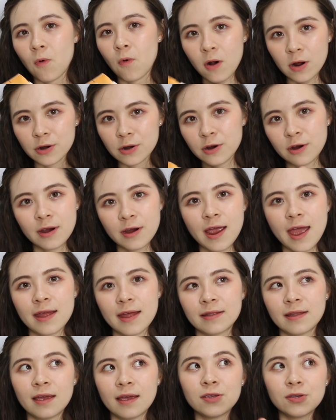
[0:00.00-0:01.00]
water
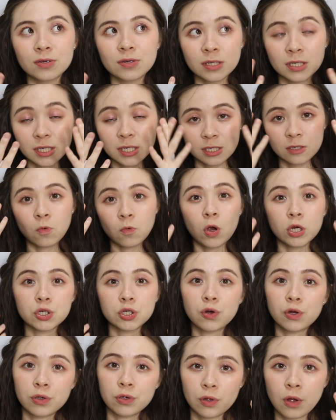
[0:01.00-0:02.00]
and then you just wash
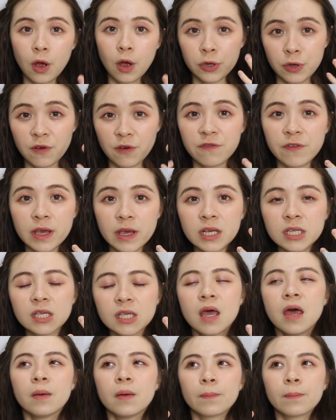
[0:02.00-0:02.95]
it on your face.